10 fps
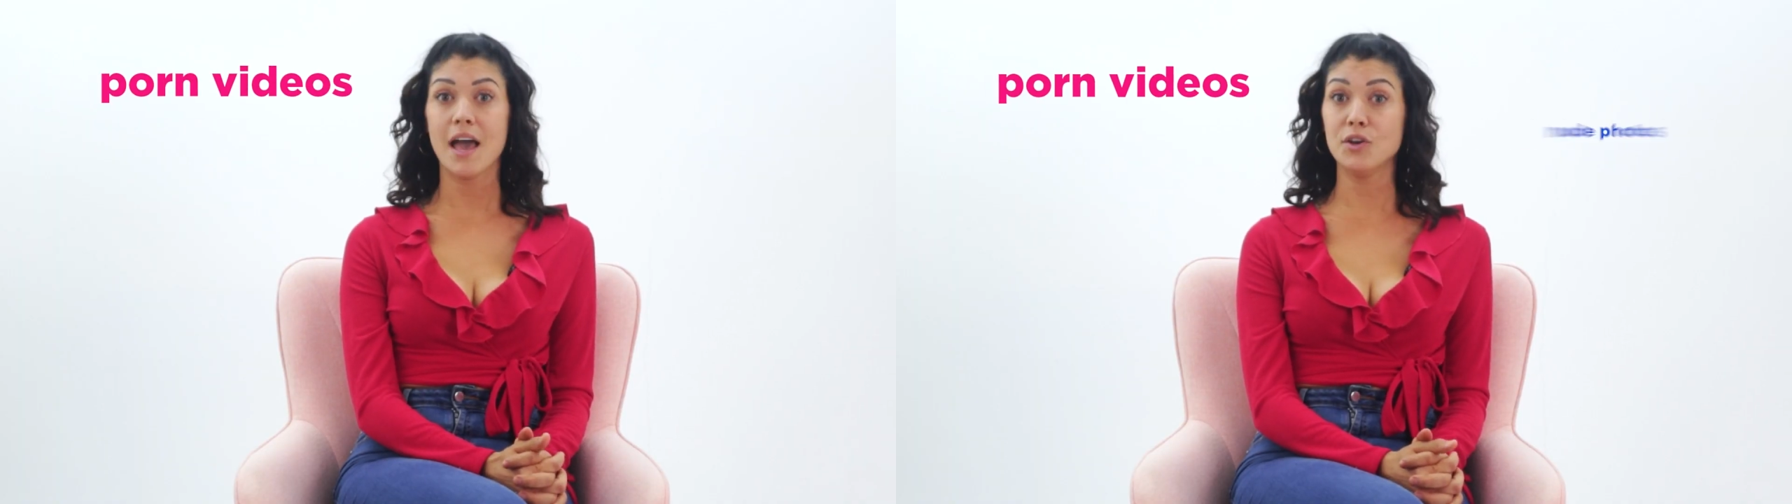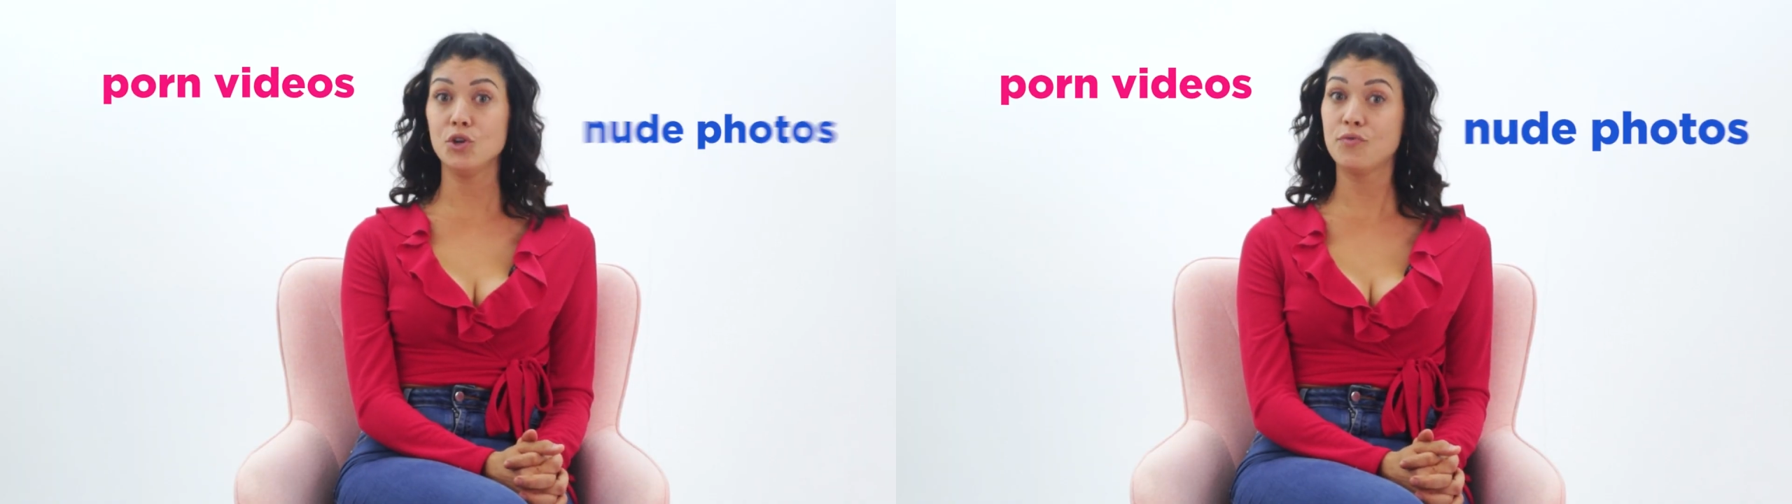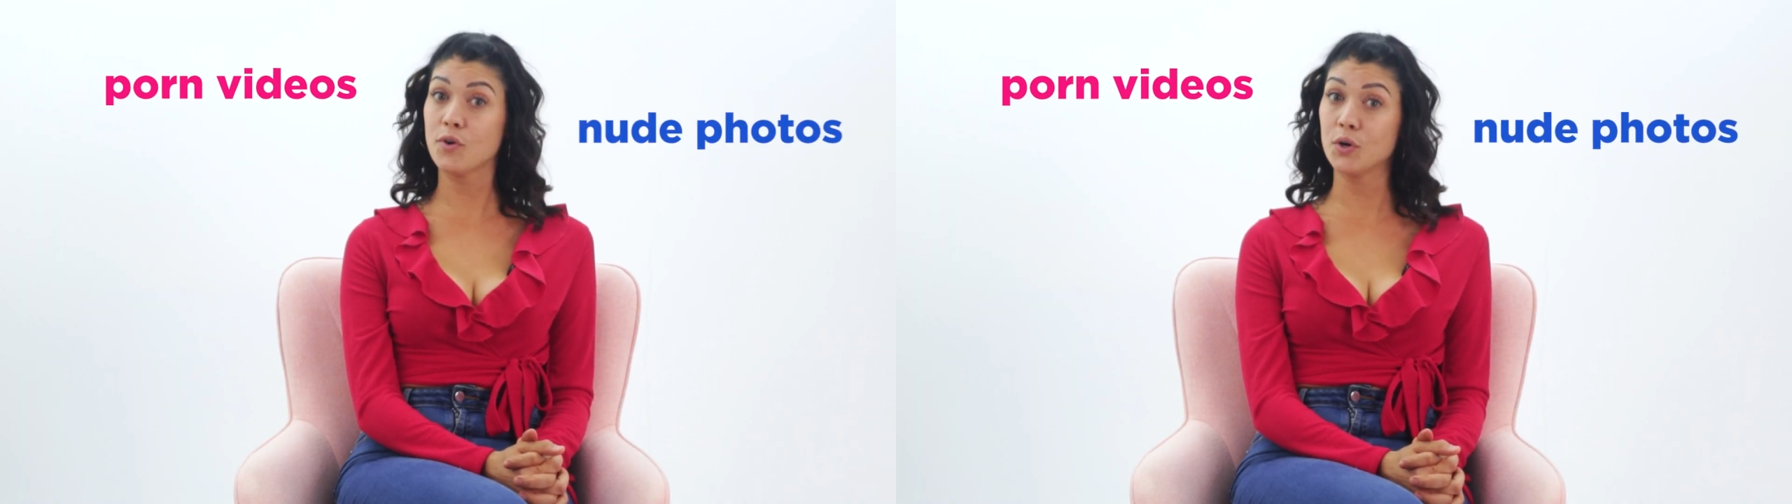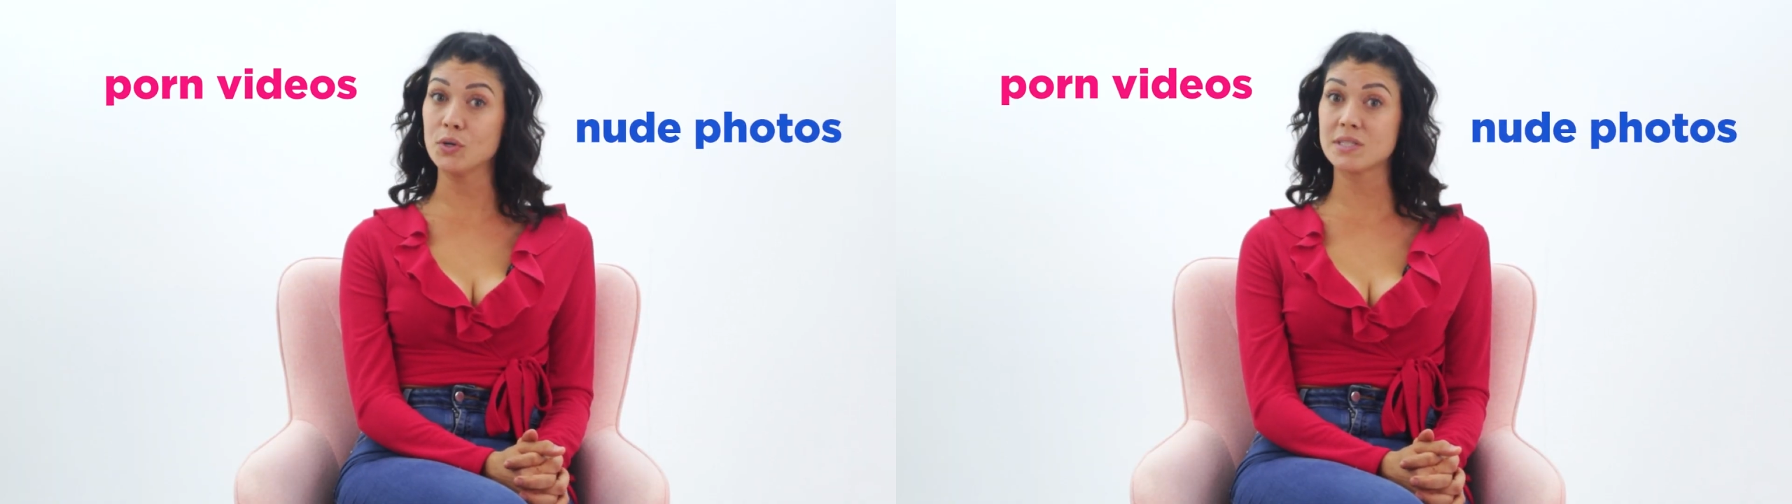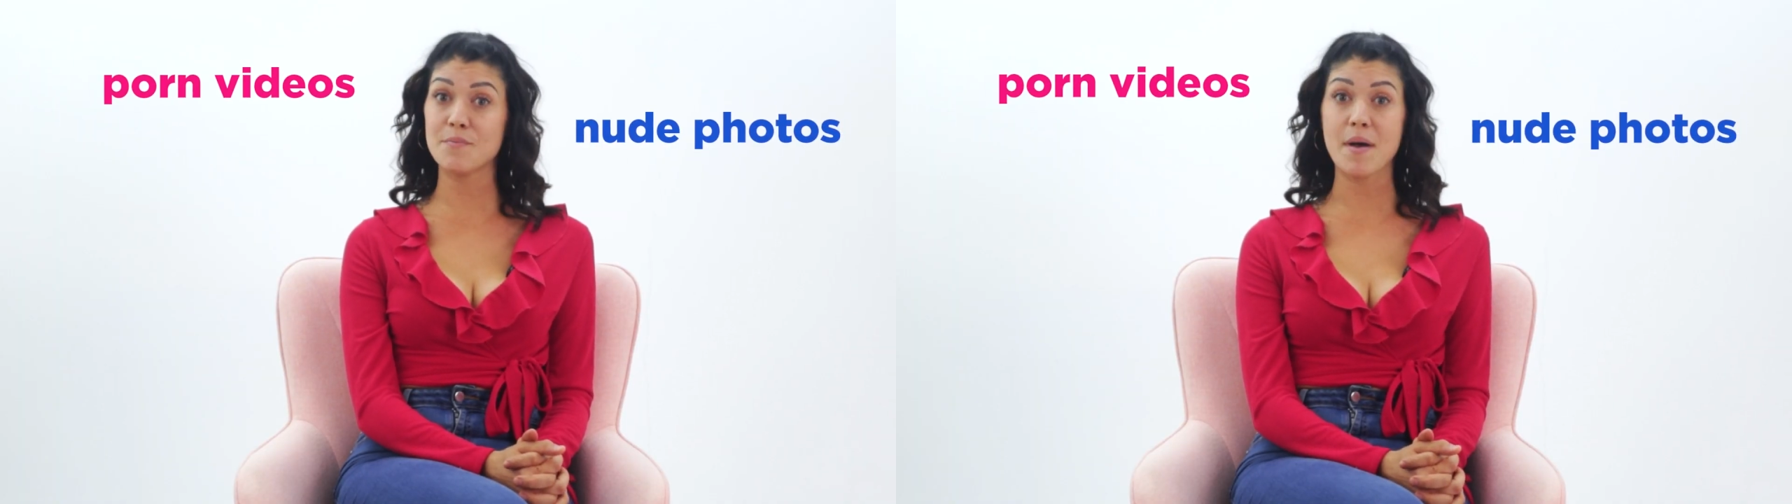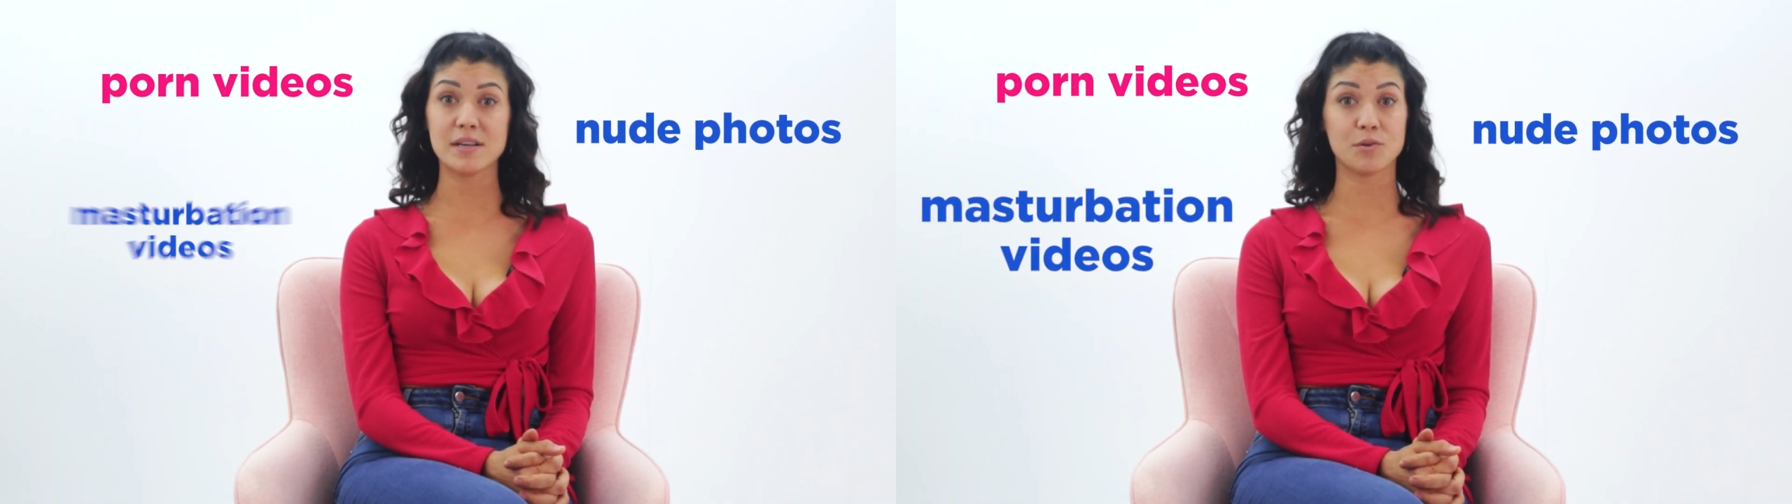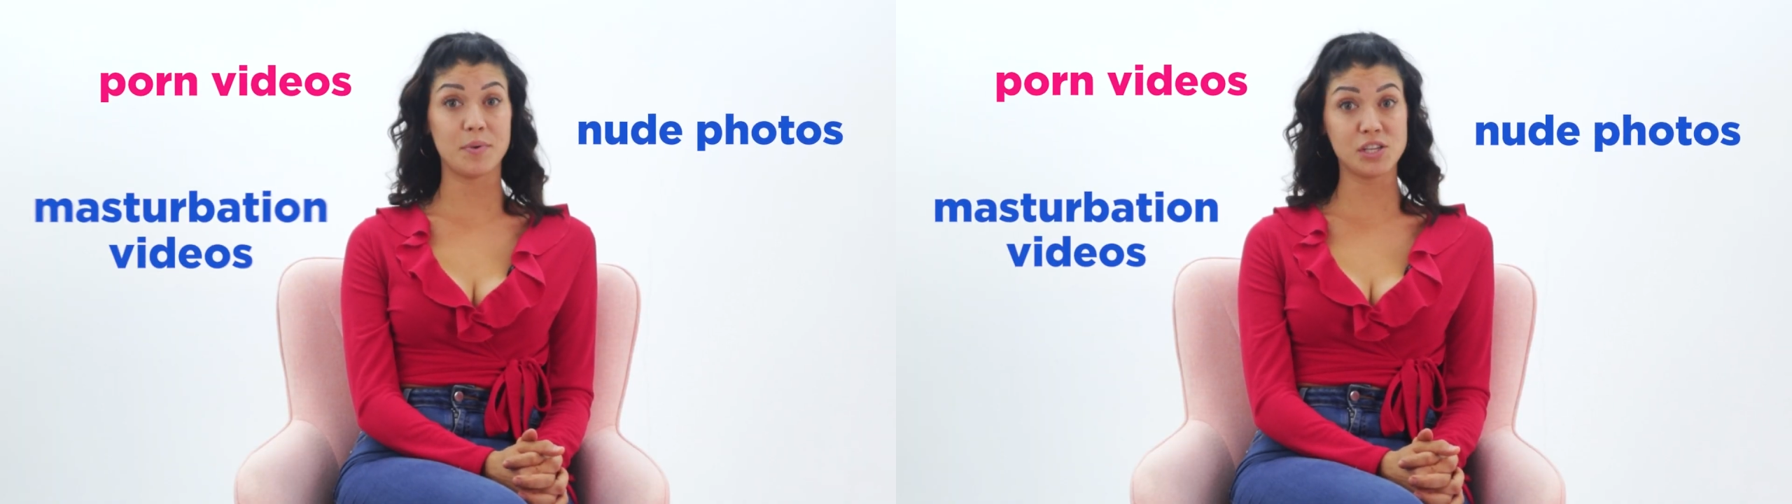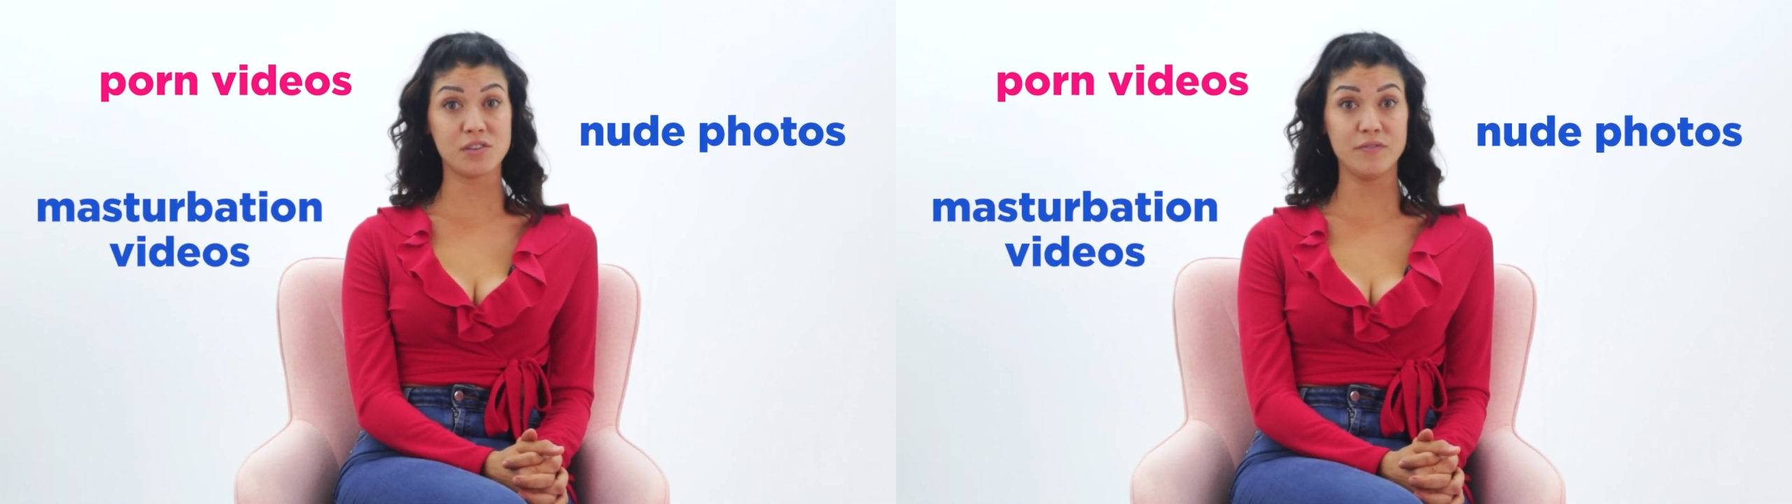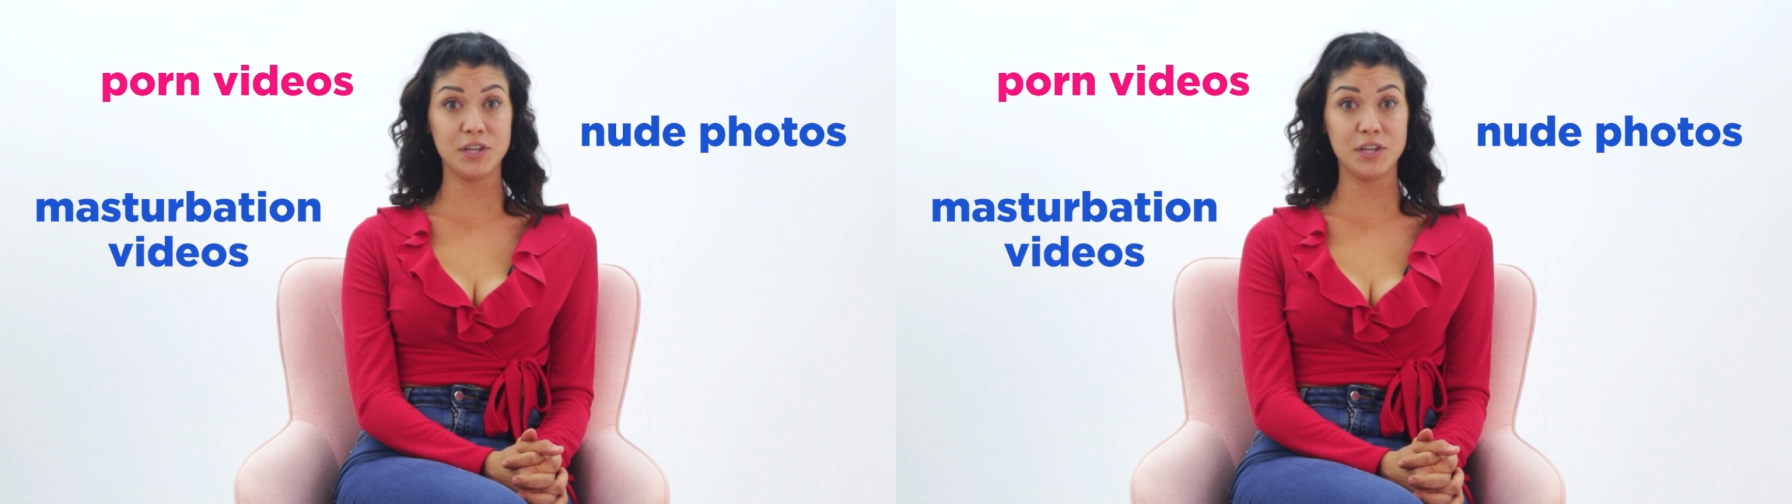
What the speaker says: and nude photos to masturbation